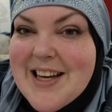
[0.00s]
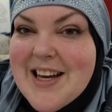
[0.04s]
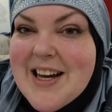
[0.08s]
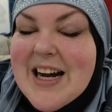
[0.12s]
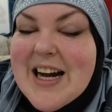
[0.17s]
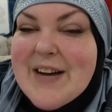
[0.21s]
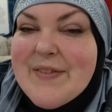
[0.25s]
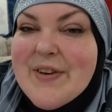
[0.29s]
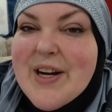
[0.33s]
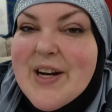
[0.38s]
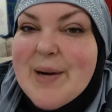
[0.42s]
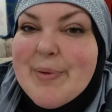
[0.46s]
I
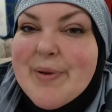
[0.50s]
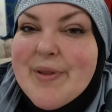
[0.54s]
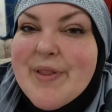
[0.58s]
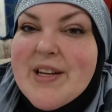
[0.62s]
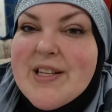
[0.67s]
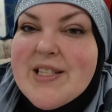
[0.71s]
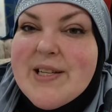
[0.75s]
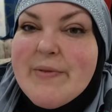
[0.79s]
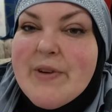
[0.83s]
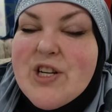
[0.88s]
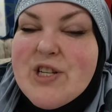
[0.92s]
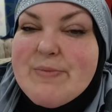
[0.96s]
have a couple
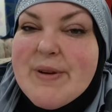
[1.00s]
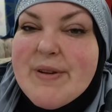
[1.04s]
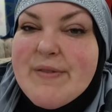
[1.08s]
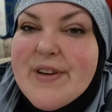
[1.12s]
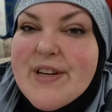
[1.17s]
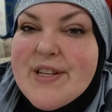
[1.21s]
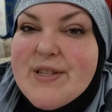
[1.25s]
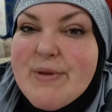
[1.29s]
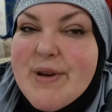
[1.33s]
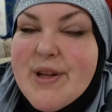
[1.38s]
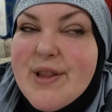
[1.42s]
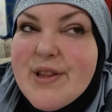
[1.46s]
things I wash my
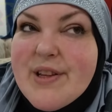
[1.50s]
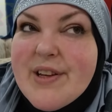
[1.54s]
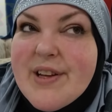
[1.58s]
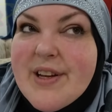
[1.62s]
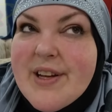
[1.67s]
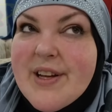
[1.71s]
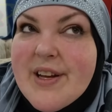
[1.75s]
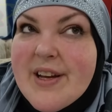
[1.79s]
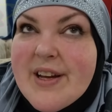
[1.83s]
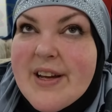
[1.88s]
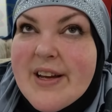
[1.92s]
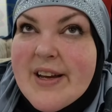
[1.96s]
face with.
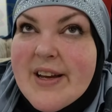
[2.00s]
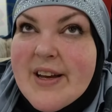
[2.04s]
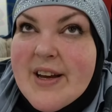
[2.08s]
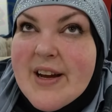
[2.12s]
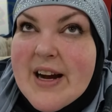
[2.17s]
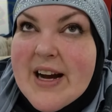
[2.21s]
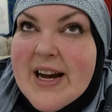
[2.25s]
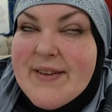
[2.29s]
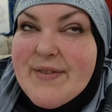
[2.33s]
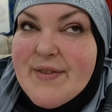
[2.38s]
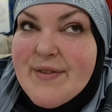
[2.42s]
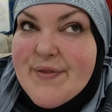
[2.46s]

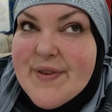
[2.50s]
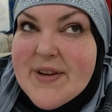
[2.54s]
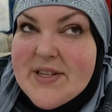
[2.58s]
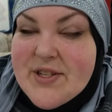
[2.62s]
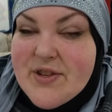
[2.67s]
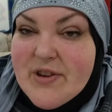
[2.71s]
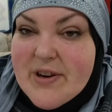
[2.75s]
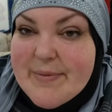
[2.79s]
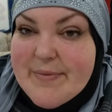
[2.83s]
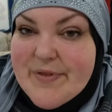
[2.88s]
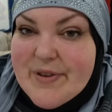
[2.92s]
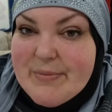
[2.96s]
I have a face
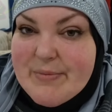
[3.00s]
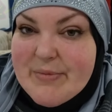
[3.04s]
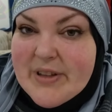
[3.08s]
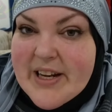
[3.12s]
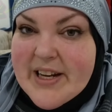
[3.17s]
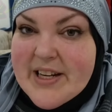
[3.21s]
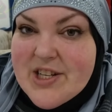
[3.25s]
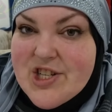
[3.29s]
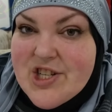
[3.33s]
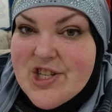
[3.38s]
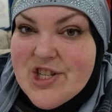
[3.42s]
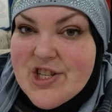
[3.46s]
scrub from
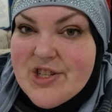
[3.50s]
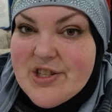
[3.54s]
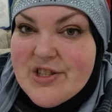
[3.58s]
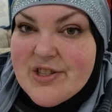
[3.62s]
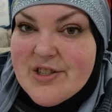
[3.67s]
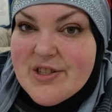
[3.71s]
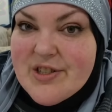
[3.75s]
Lush.